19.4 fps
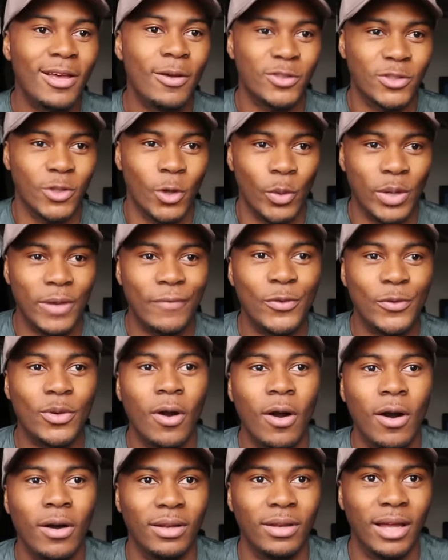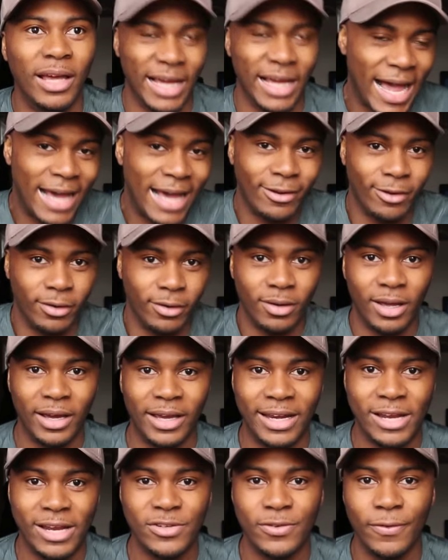So if you can't like add on like
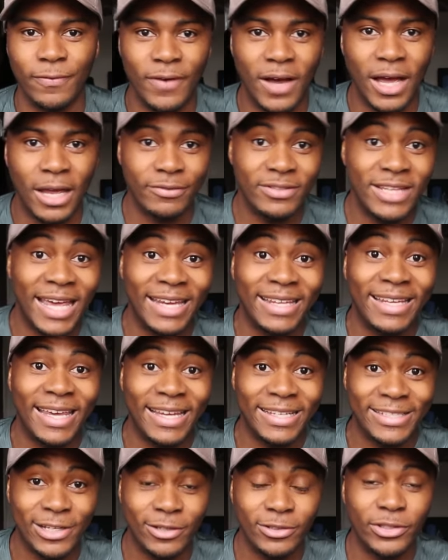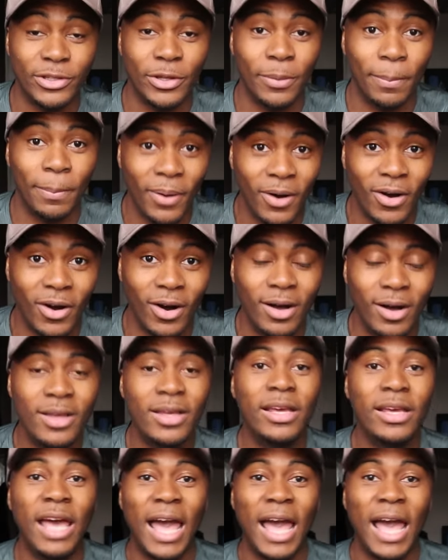an extra 5-10 kg onto the bar,